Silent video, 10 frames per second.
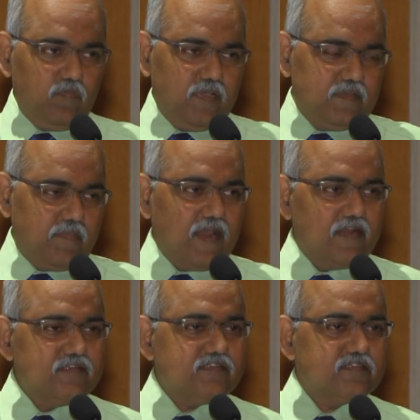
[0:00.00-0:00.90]
by the
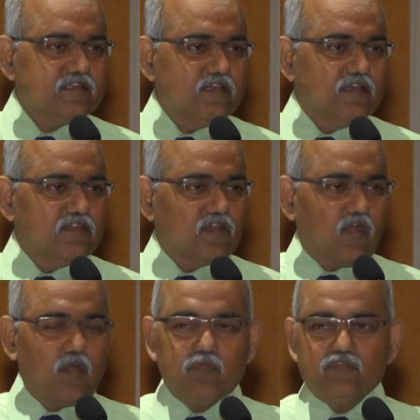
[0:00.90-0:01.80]
balance, the
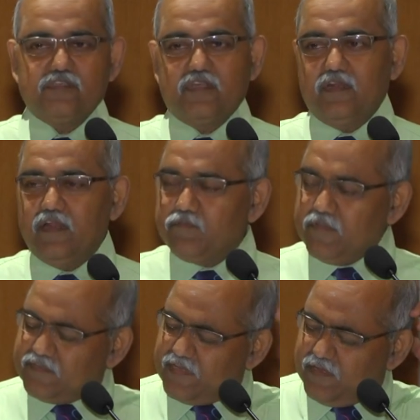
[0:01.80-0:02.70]
composition. Let
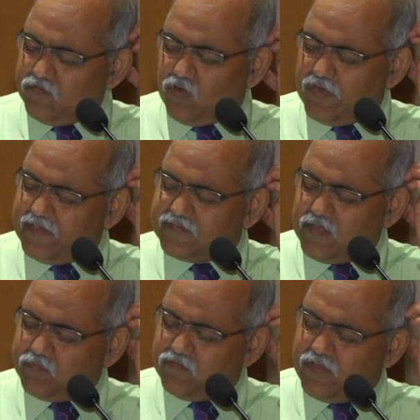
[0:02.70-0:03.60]
me say one
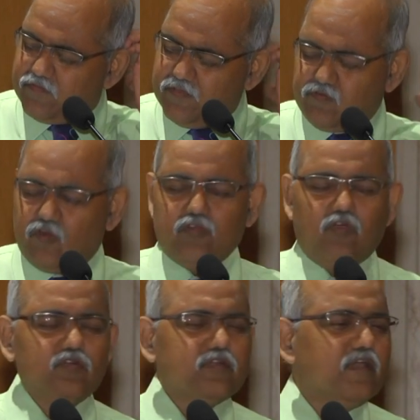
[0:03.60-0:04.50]
example where we found out.